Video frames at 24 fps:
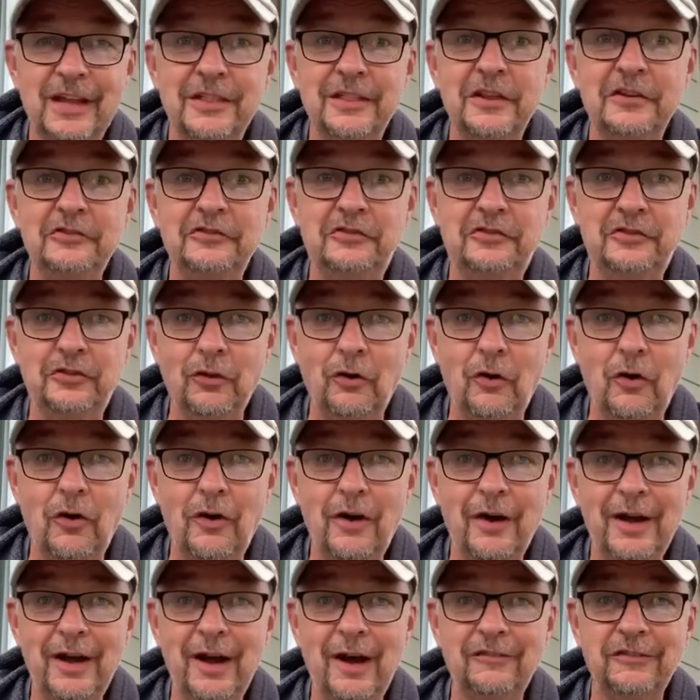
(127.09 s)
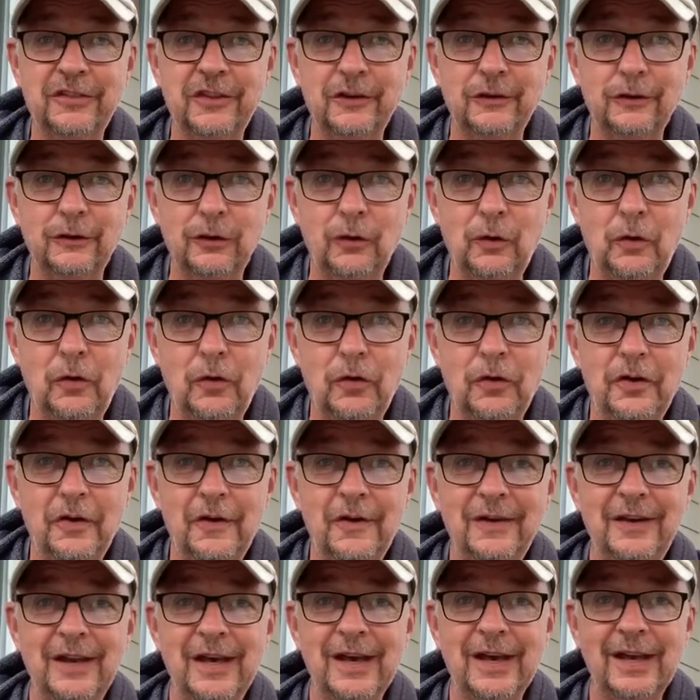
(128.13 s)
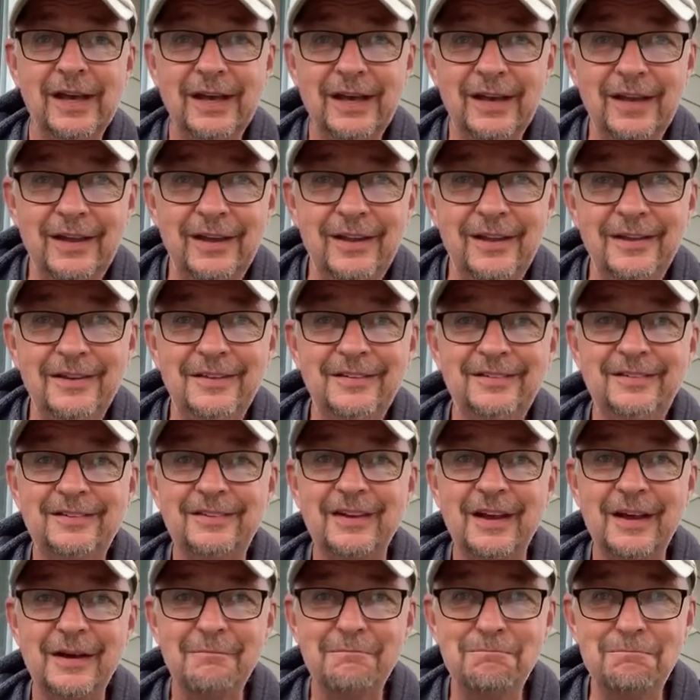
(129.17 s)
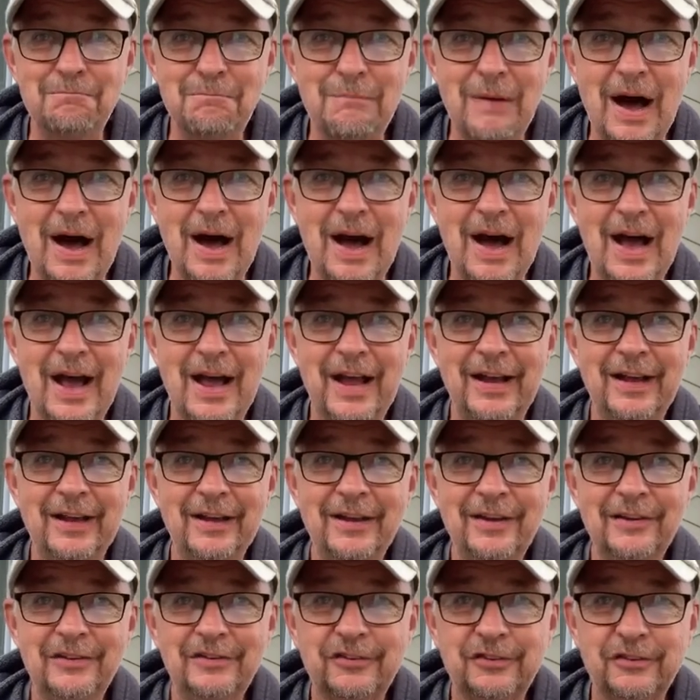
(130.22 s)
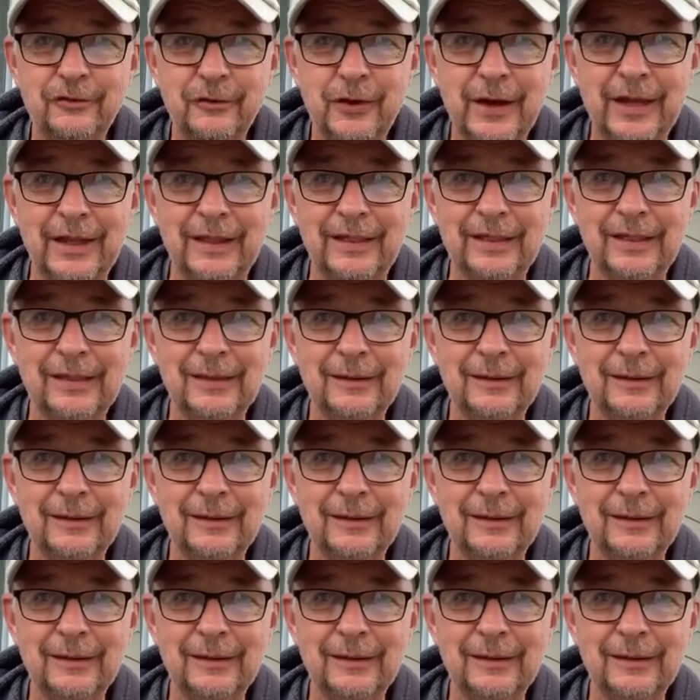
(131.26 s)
The joy of the Lord is my strength.